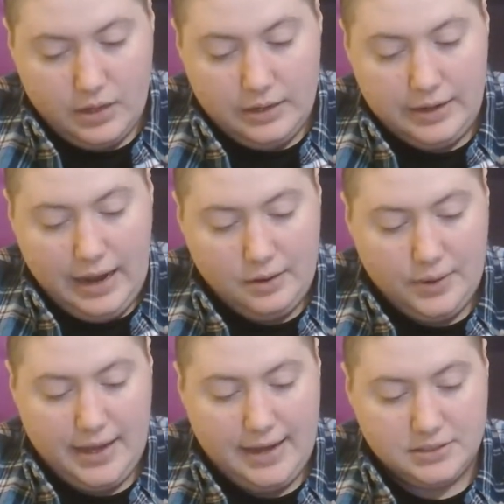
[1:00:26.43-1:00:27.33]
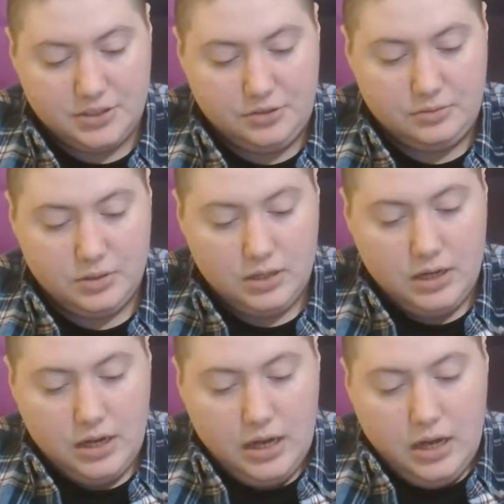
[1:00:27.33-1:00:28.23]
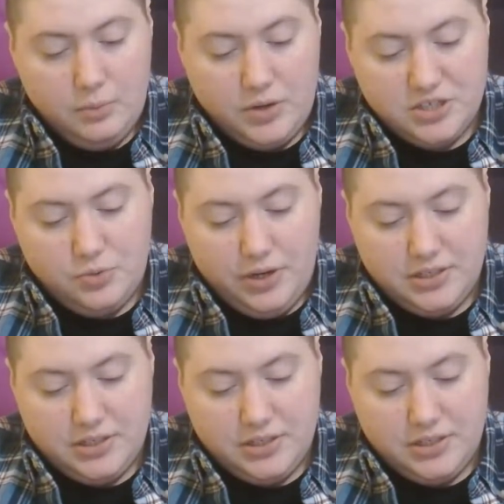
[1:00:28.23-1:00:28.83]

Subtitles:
Now, I ask you, what is going